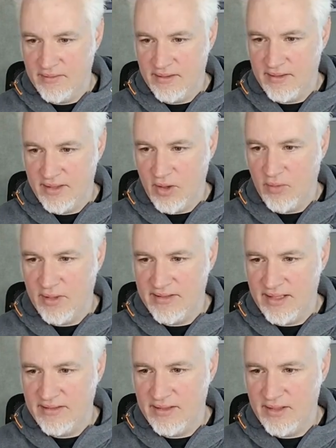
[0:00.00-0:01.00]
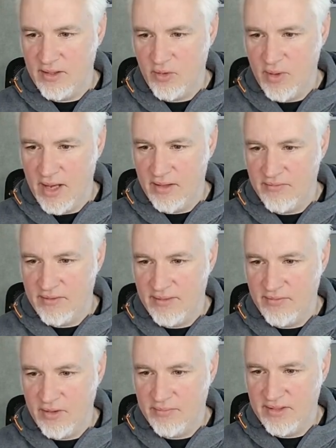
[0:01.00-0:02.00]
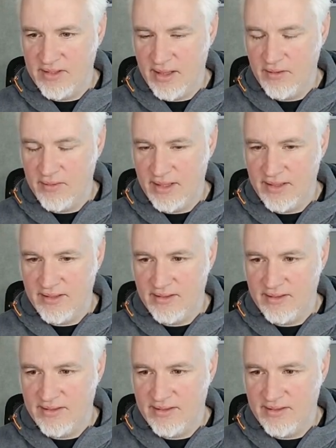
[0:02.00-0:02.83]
It always takes a little while for them to be generated.